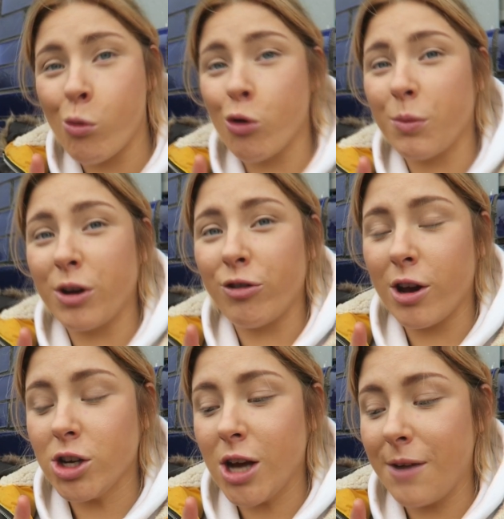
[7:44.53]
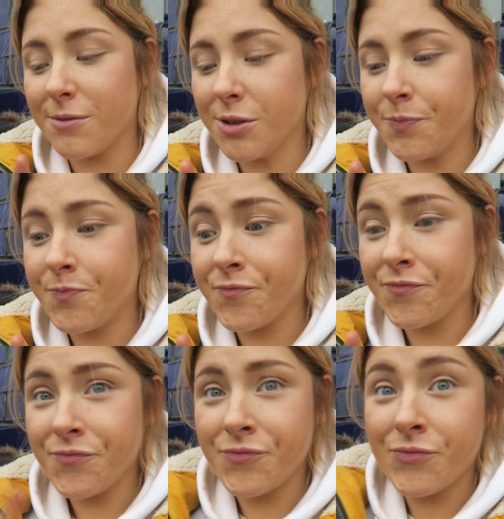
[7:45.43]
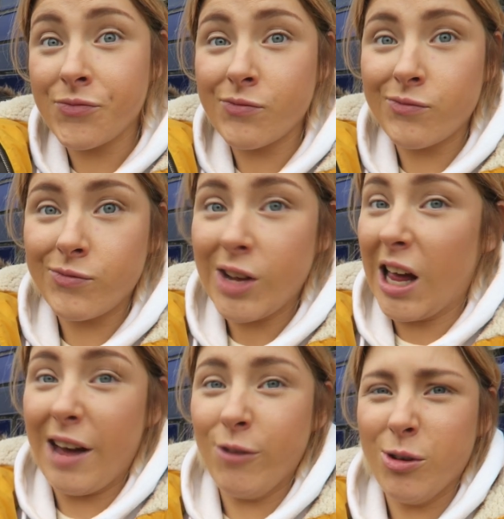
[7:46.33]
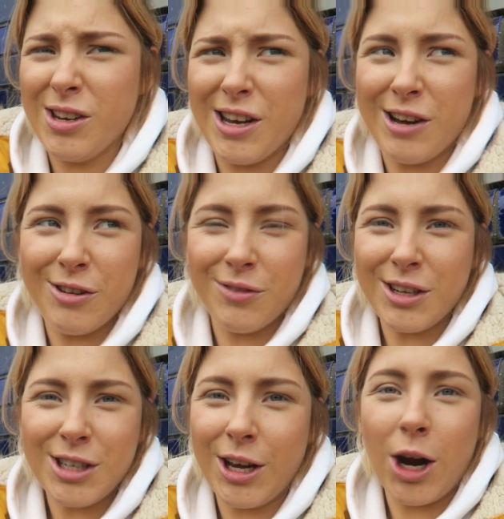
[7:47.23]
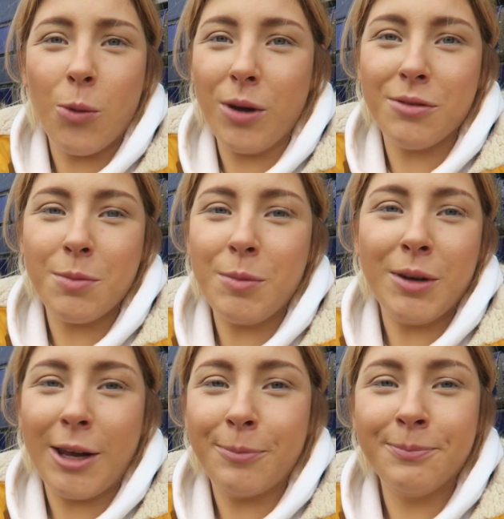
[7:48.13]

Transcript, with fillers: Broke my drive shaft. I have no idea how to fix it. I gotta wait for people now.